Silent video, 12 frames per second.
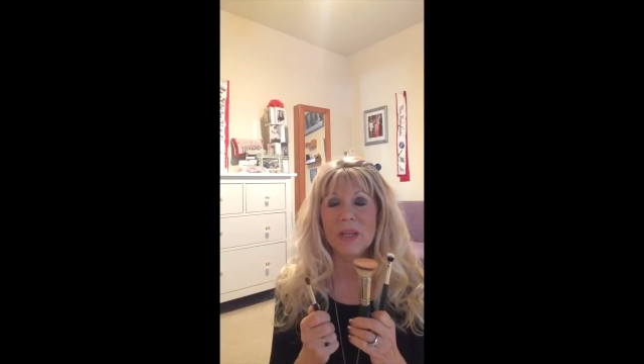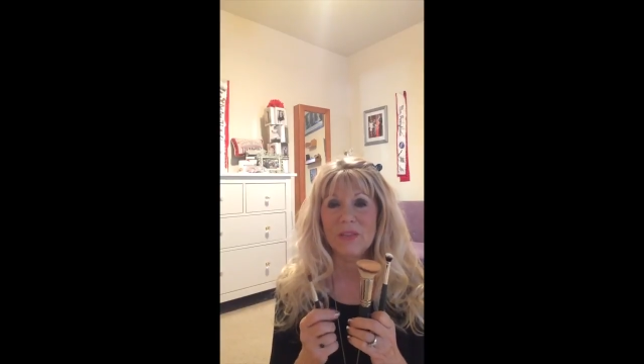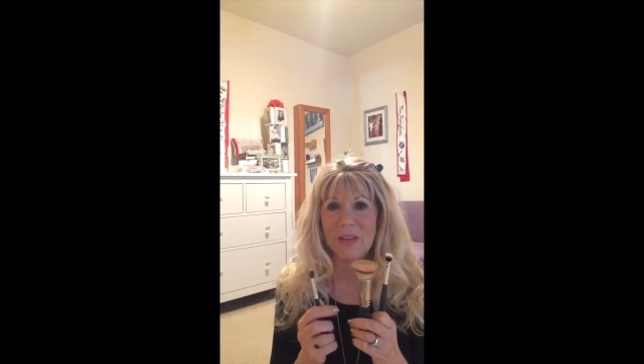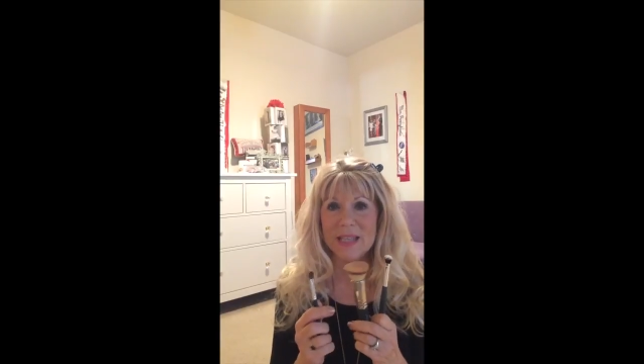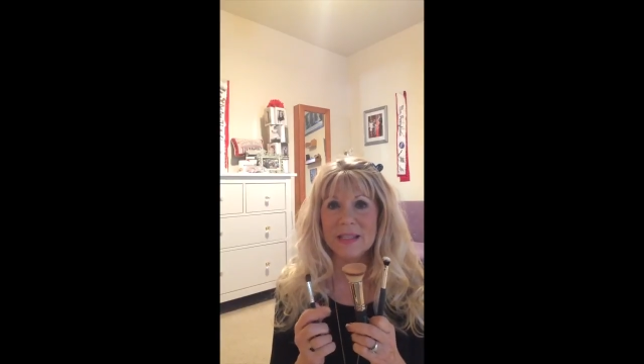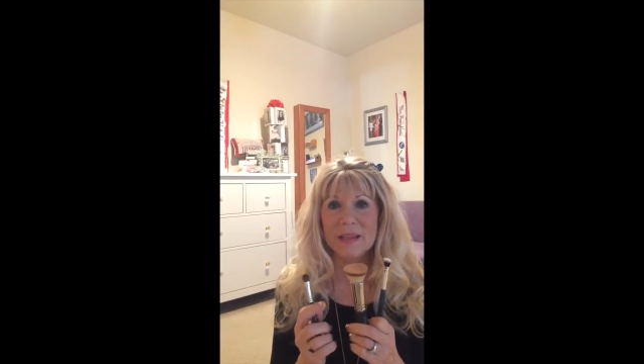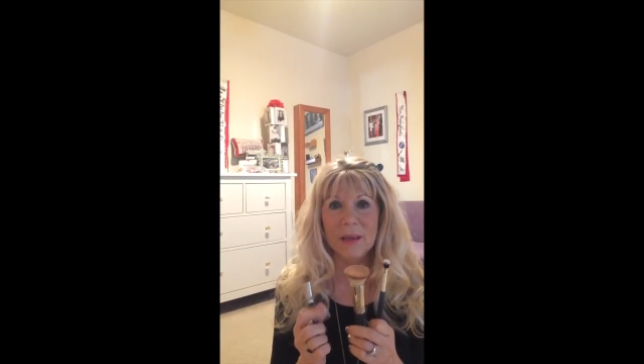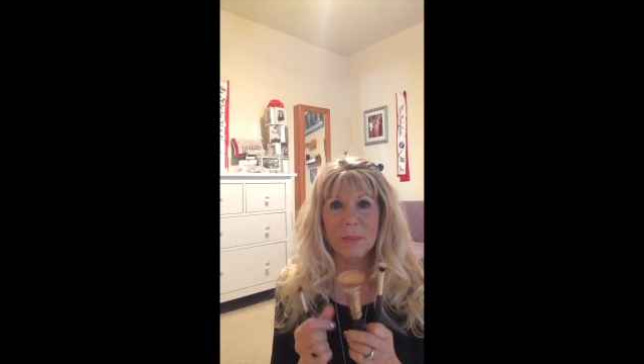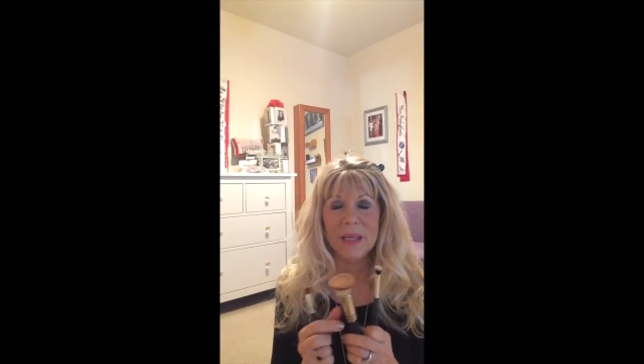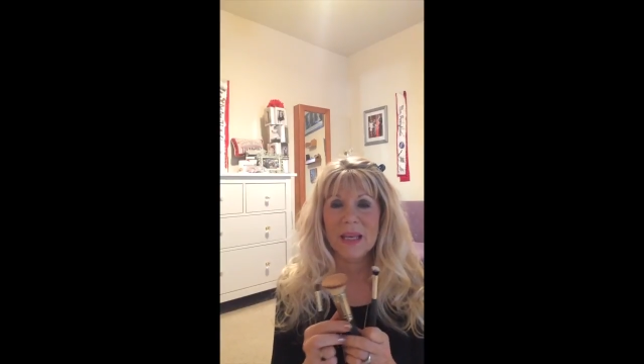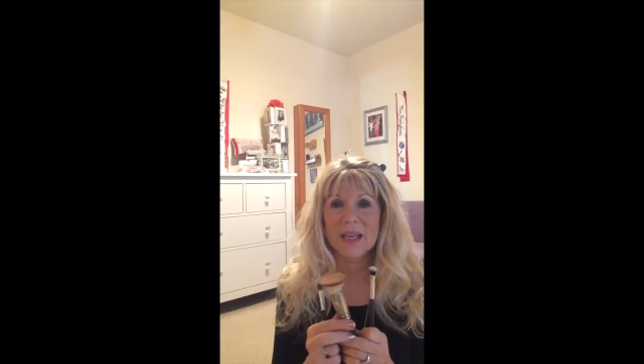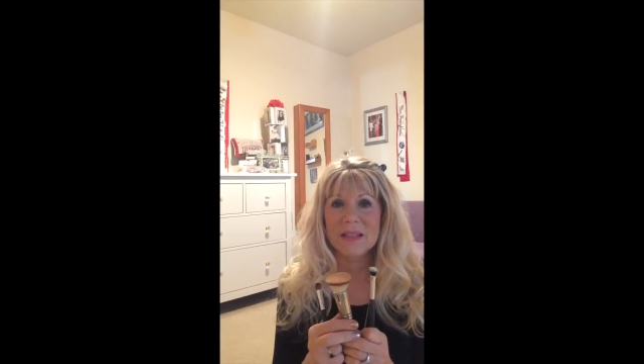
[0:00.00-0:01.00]
invest in them
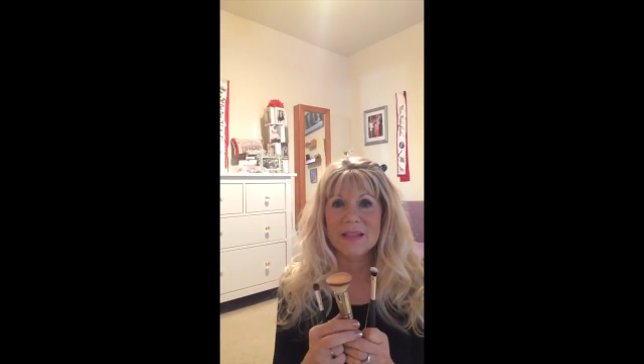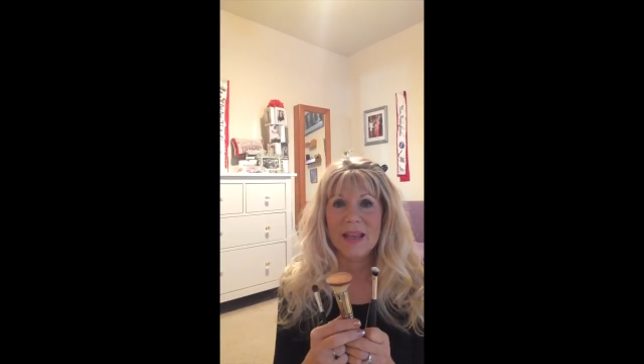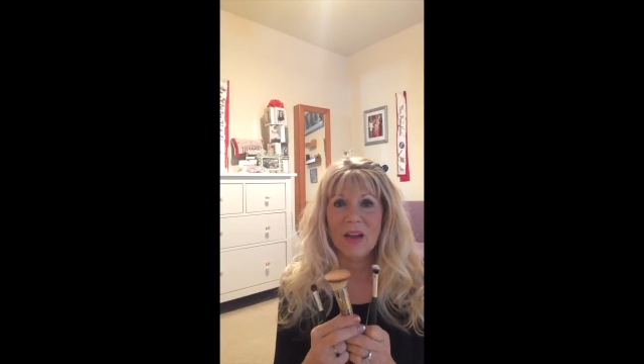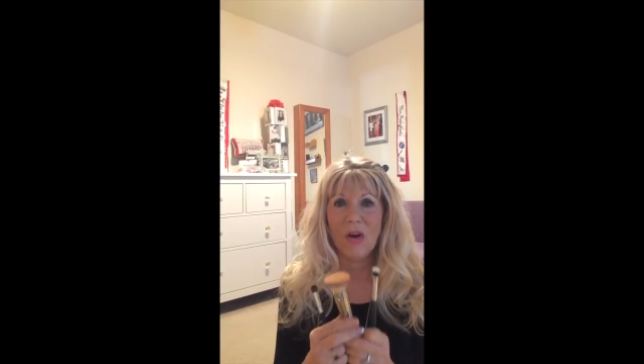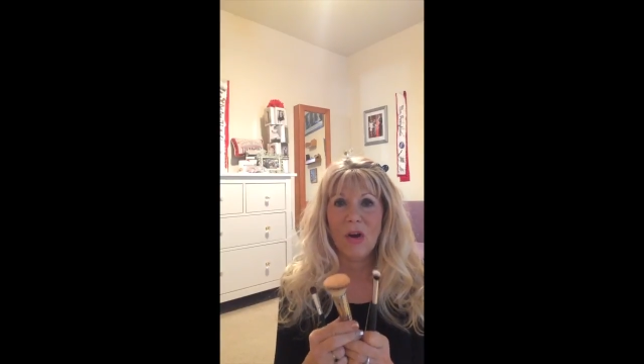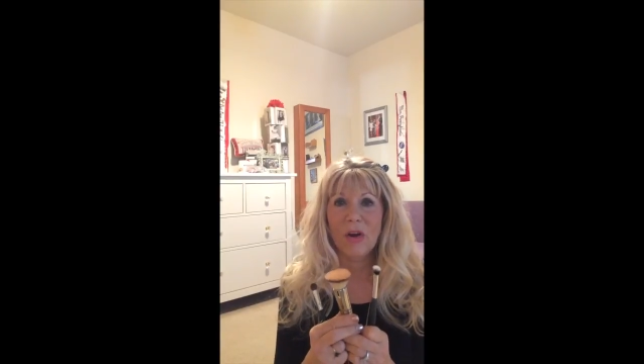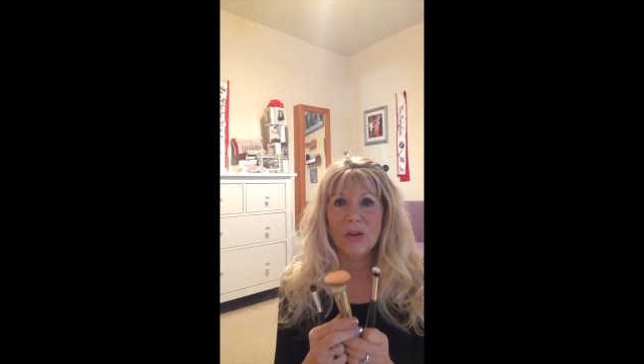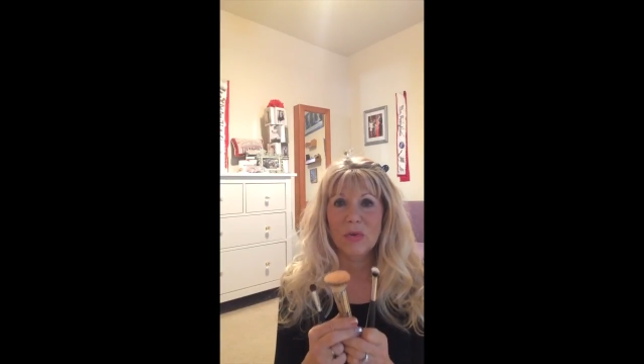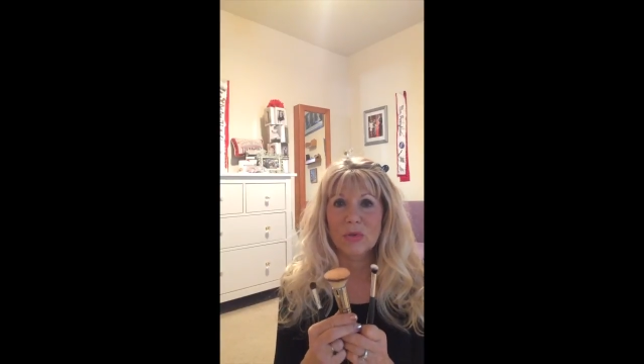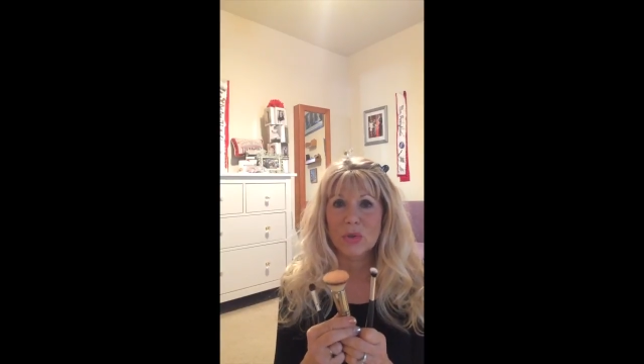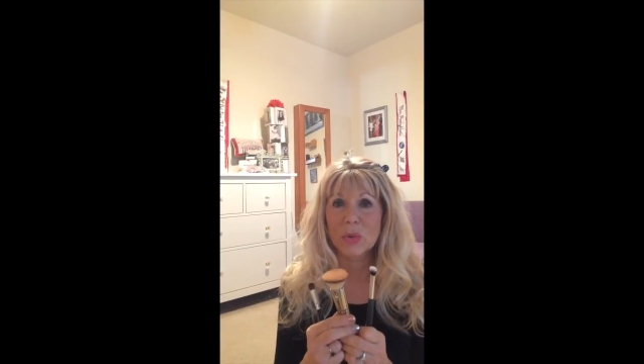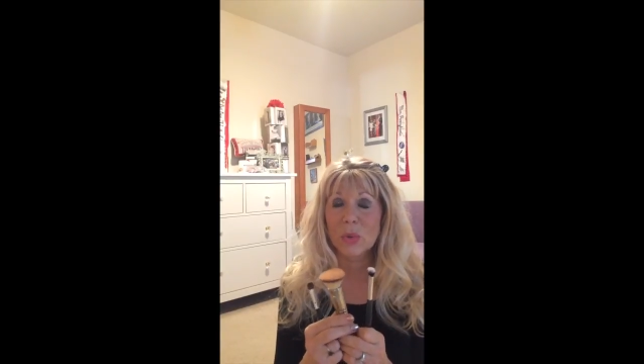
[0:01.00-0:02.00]
because they are
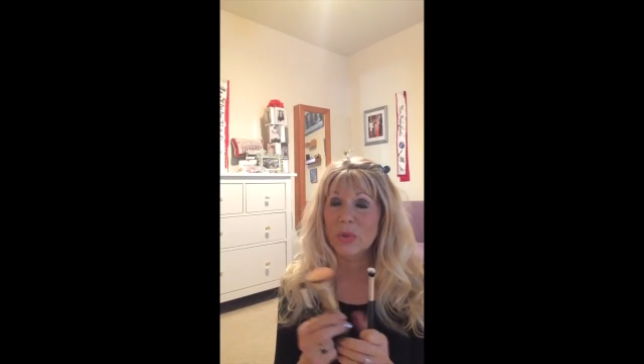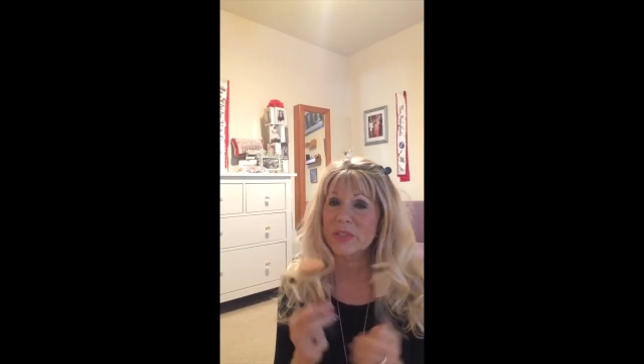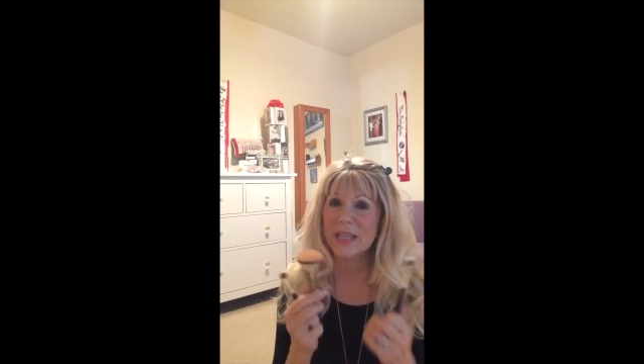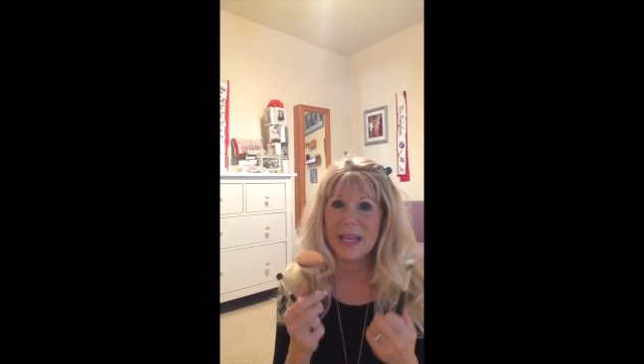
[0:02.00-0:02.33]
your tools